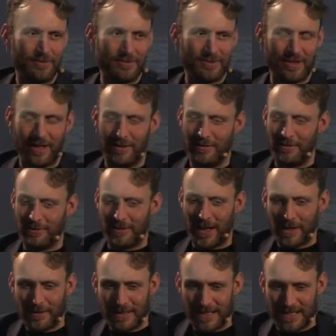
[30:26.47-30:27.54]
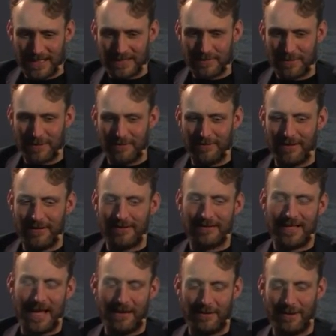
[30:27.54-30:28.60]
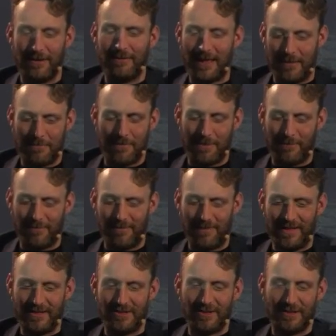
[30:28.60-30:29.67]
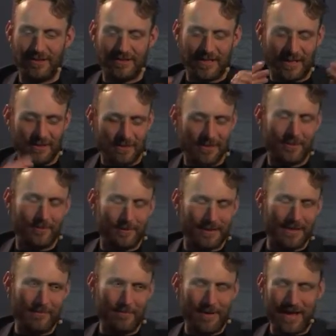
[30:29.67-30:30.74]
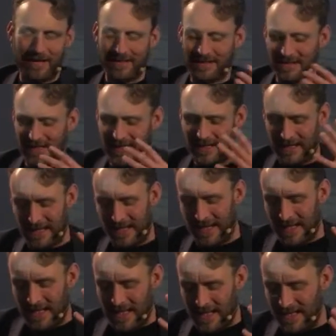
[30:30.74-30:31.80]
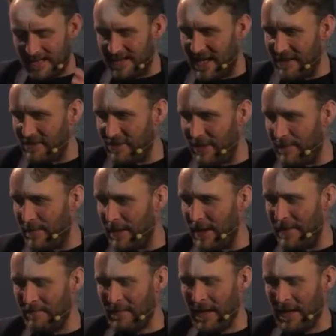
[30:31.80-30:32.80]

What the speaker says: So your coding experience, how you then build features, how you deal with imbalancing, etc. But